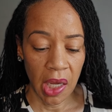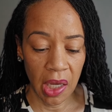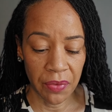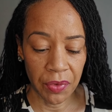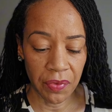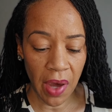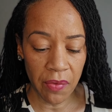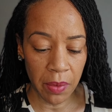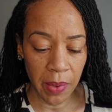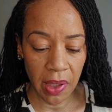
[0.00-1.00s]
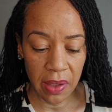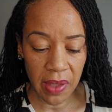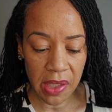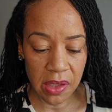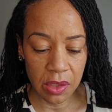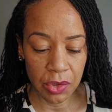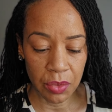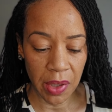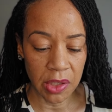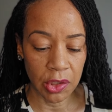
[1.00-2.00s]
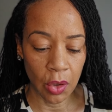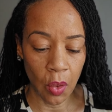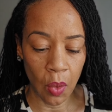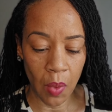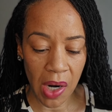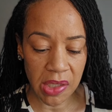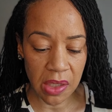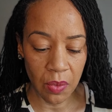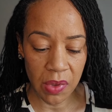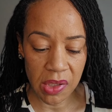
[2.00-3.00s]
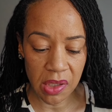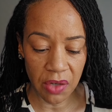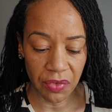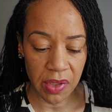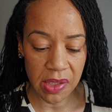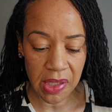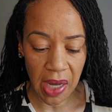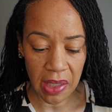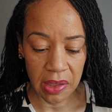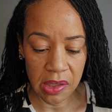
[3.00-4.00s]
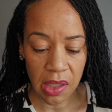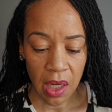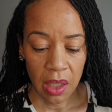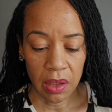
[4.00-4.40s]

If you've ever been in that situation or watched someone suffer in silence,